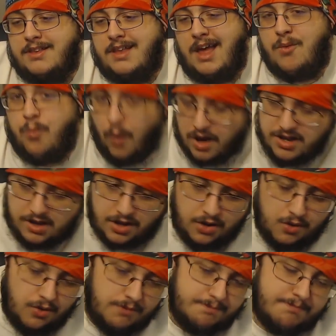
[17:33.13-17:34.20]
I want
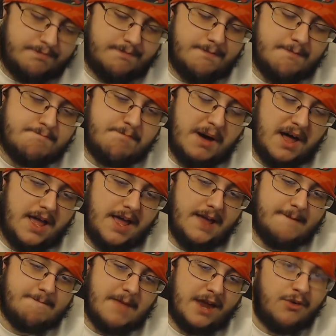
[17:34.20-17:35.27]
to, but
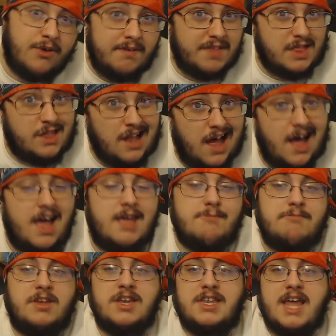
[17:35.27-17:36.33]
I don't have the
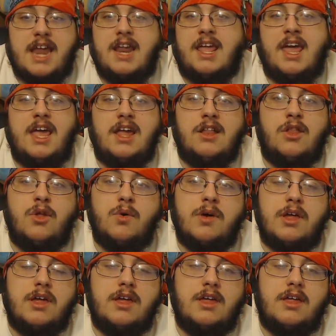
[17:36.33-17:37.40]
time to dedicate to
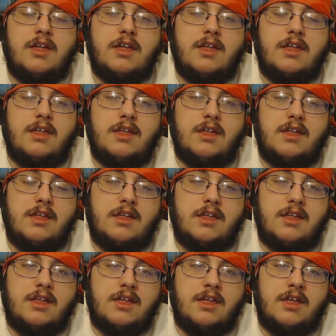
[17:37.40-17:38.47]
it
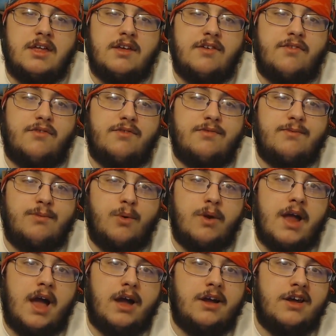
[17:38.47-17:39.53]
if we're
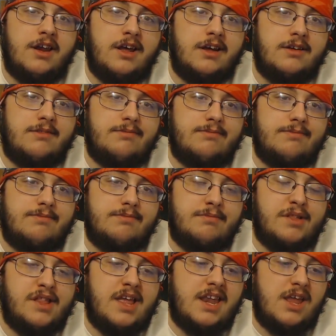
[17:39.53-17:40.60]
not gonna
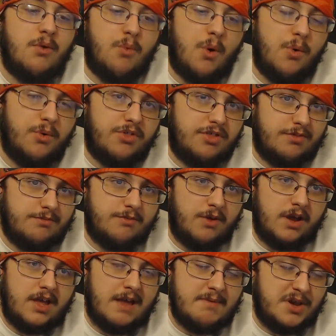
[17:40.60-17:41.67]
see any growth,
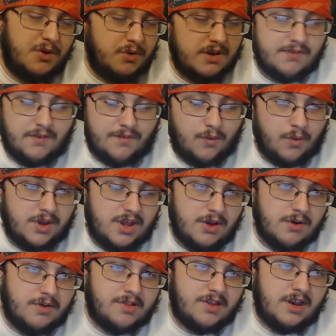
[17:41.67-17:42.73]
right? I've been doing it for 4
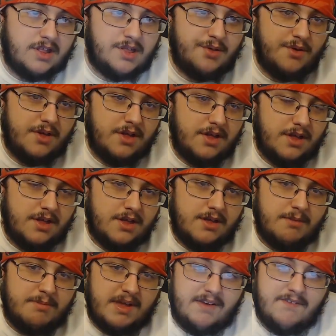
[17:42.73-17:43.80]
years and it's
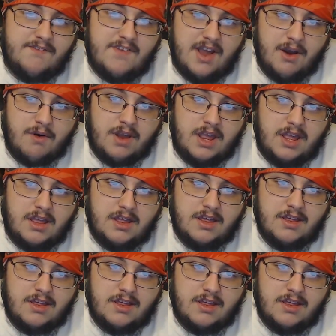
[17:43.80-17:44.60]
been very,